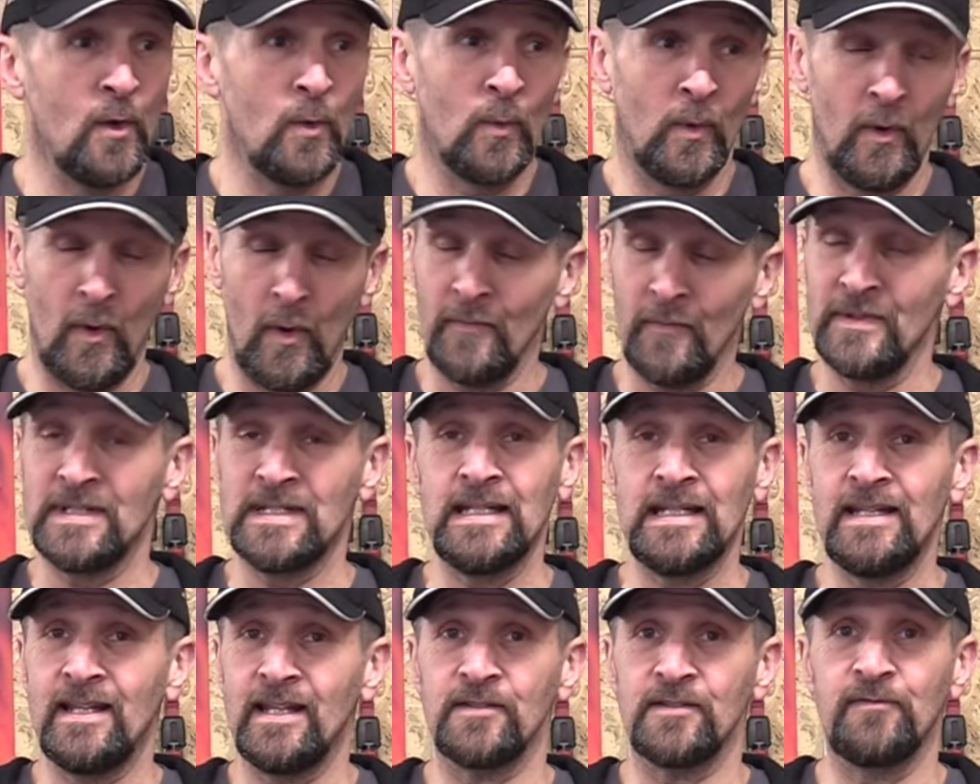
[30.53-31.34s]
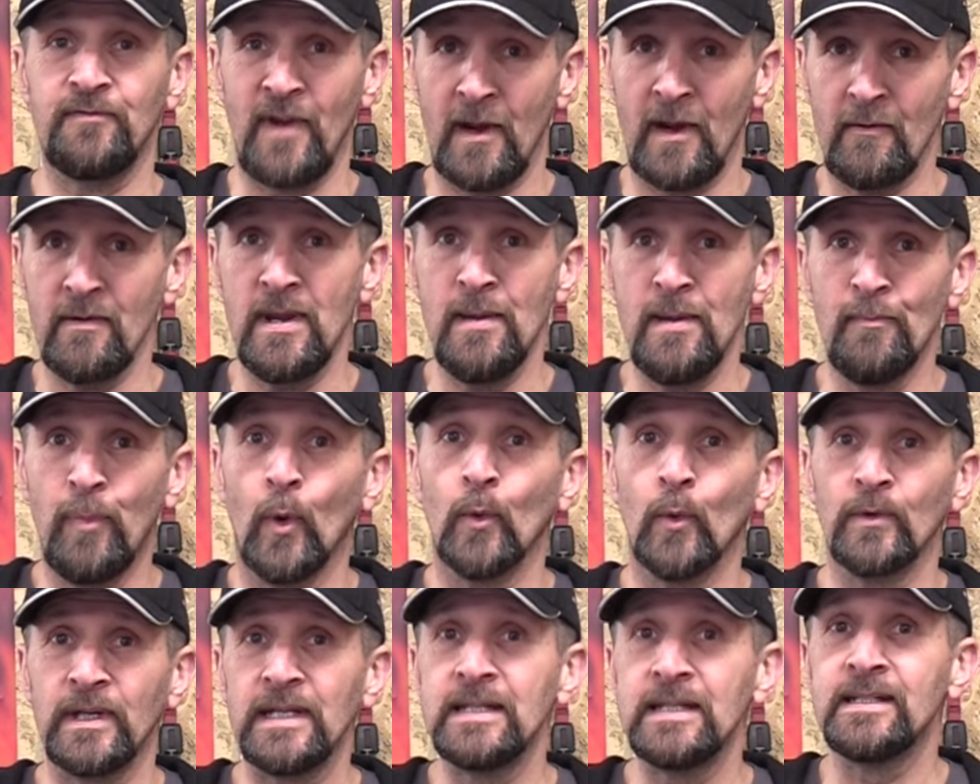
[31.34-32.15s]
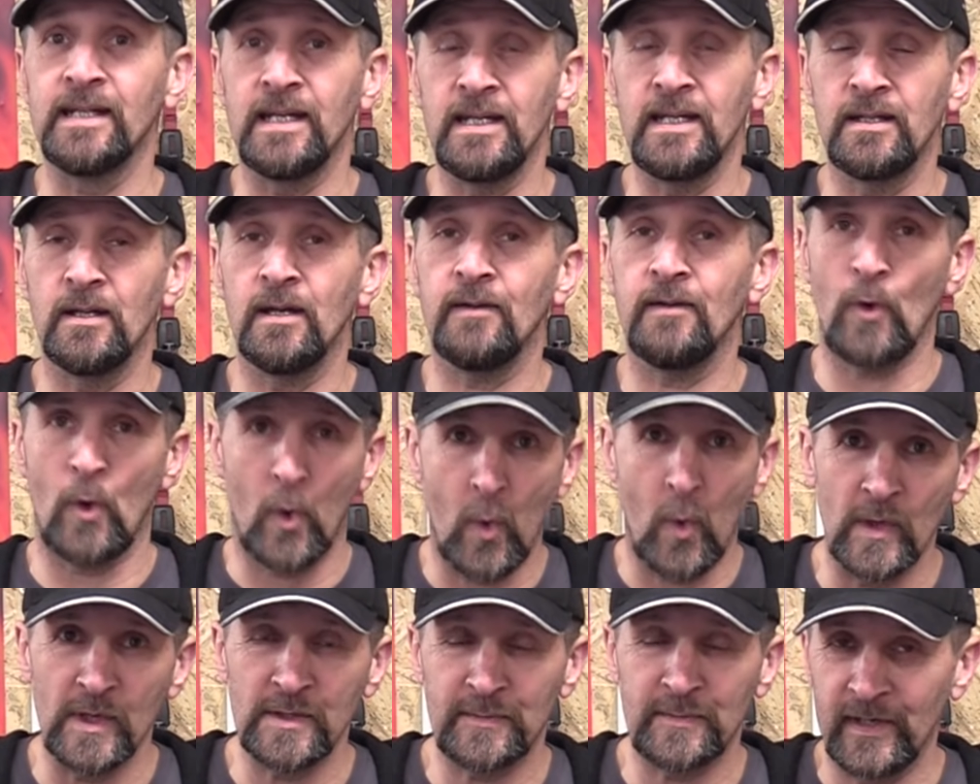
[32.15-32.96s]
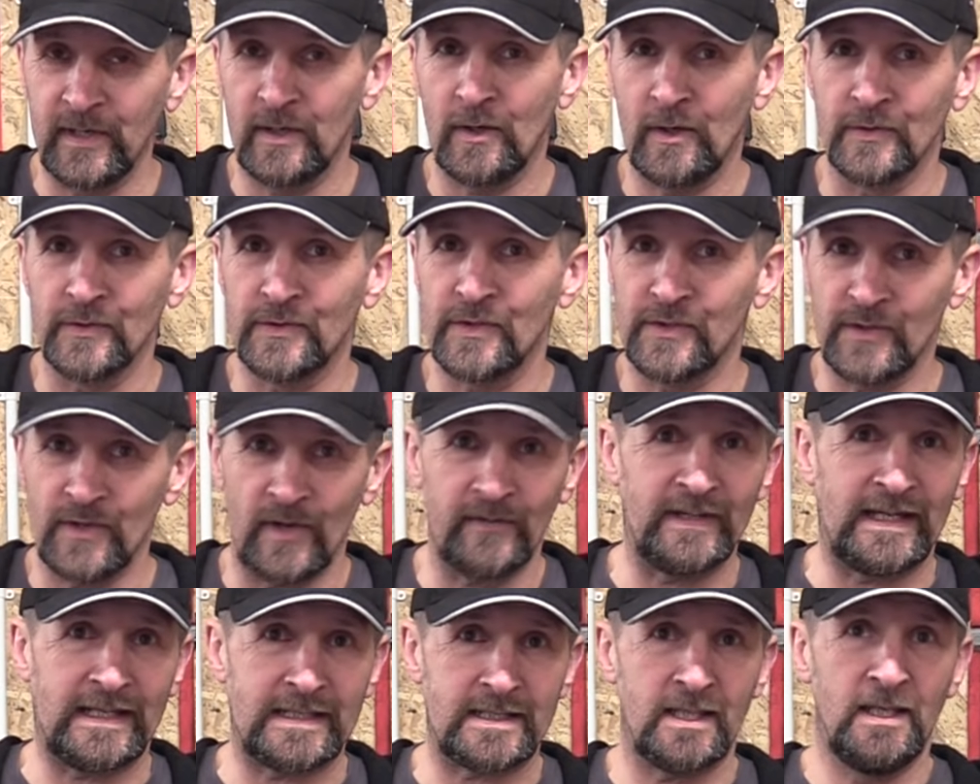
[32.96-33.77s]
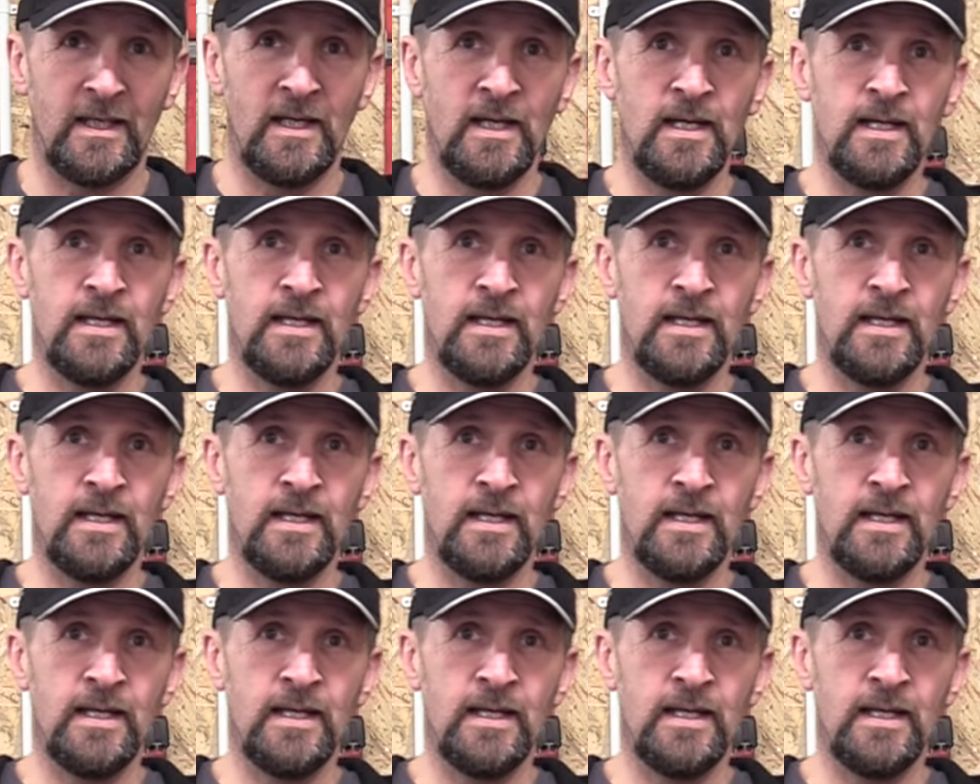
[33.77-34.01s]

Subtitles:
well obviously that's very important indeed, and I've always been conscious of it.